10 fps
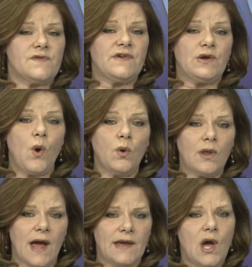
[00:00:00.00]
of E.
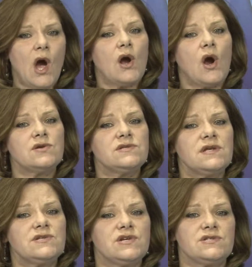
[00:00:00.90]
coli,
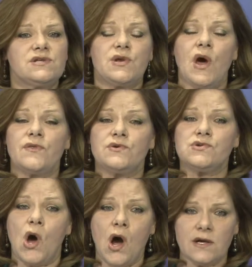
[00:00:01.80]
carcinogens, and other
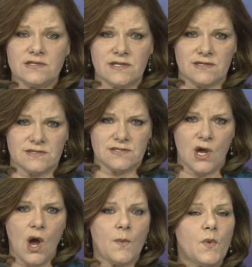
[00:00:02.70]
toxins.
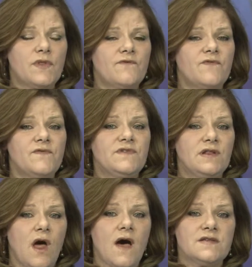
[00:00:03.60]
More than 50
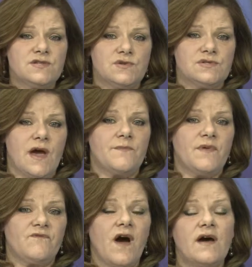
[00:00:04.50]
lawsuits have
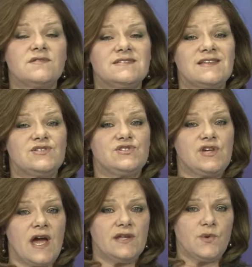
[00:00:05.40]
been filed since
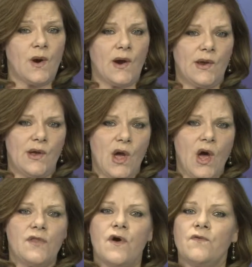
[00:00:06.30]
January.
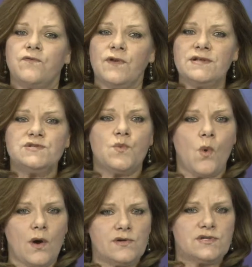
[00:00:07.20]
Though Flint's
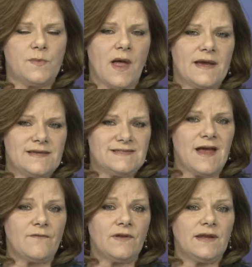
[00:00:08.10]
water supply is
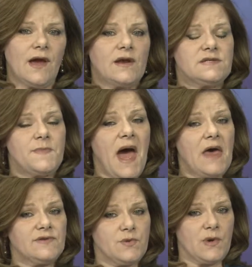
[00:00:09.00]
definitely on its
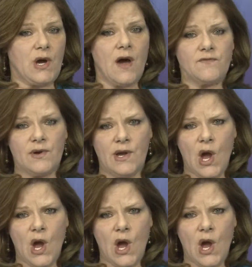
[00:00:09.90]
path to recovery,